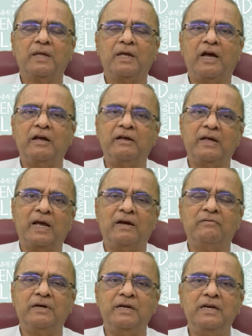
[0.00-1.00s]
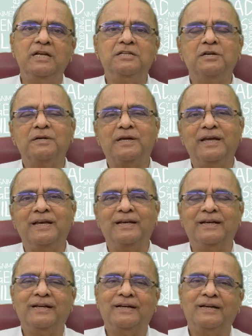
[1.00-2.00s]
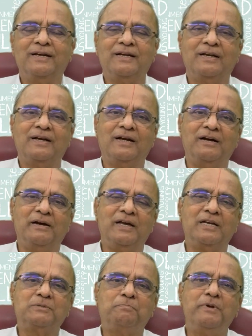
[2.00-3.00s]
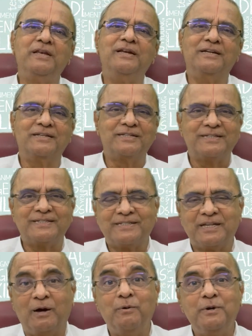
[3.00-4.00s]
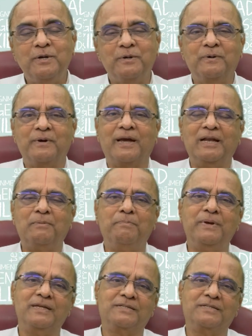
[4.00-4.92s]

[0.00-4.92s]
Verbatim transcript: I have a knee-jerking uh, experience. How do you help me,